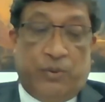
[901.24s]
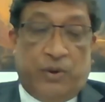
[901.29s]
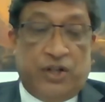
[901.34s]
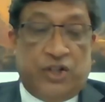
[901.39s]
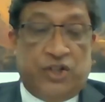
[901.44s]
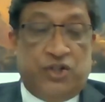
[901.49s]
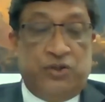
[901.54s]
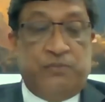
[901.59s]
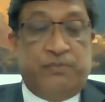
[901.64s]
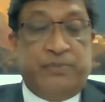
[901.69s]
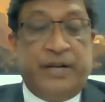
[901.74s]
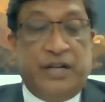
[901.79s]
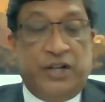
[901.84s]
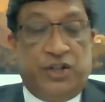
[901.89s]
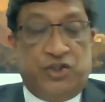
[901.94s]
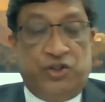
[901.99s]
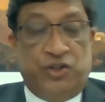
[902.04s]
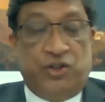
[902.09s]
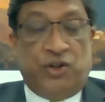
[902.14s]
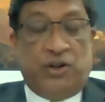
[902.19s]
I want to bring
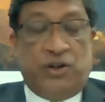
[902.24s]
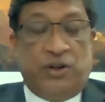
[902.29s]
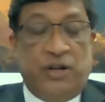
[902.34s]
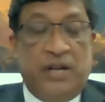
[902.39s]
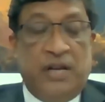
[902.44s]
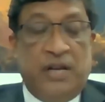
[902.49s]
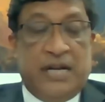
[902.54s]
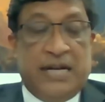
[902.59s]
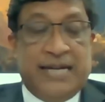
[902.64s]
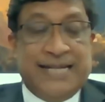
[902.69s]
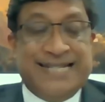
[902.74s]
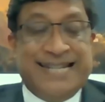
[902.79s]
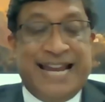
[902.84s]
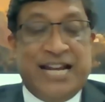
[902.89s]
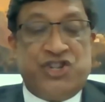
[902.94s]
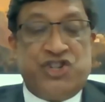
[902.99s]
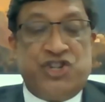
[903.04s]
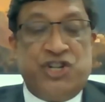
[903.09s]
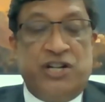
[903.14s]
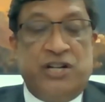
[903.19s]
to your
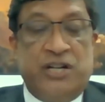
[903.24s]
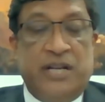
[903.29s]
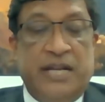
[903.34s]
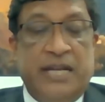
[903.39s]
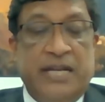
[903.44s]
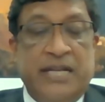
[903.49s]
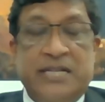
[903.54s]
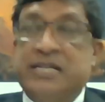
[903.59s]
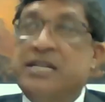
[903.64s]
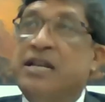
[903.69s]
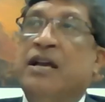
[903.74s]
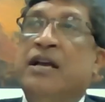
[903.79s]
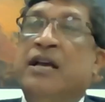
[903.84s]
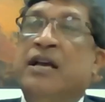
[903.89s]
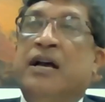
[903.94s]
attention is